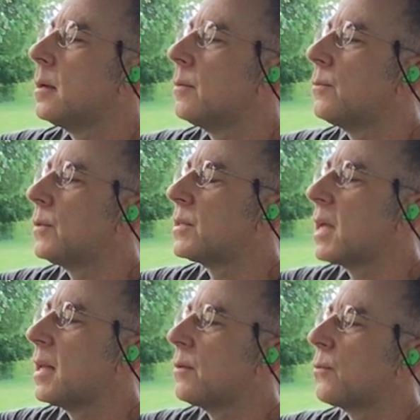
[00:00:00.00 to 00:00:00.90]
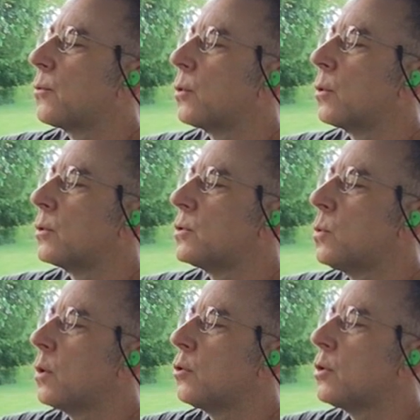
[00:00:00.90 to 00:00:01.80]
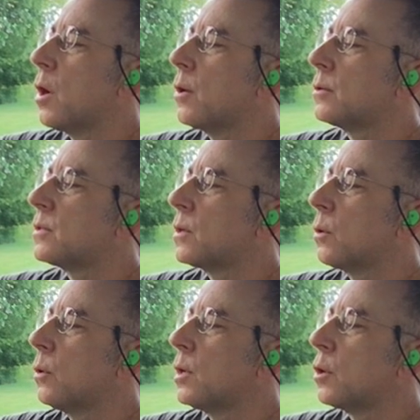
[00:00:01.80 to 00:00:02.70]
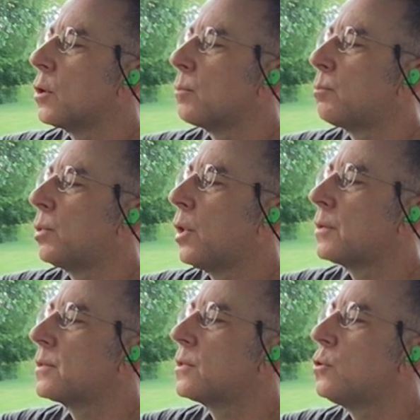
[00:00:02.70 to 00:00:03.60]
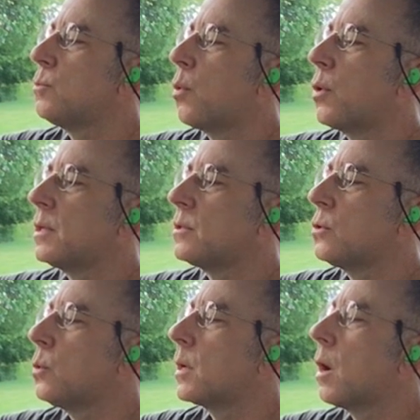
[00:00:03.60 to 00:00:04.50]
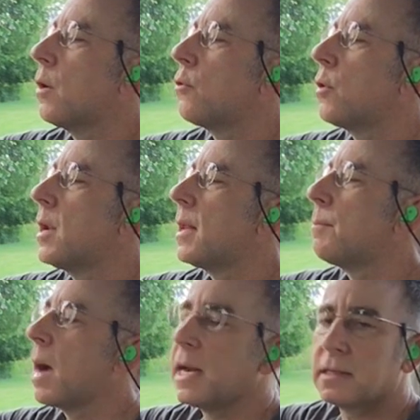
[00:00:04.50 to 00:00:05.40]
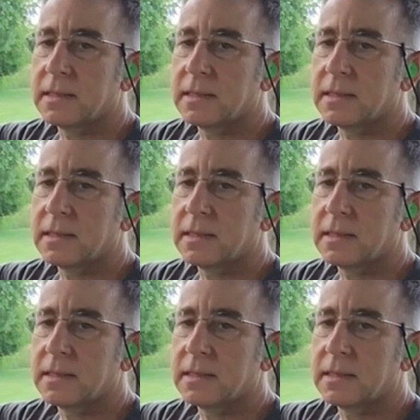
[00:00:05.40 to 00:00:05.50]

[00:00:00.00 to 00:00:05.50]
if you set it for 200 yards 0, you're plus 2.2 at 100 and minus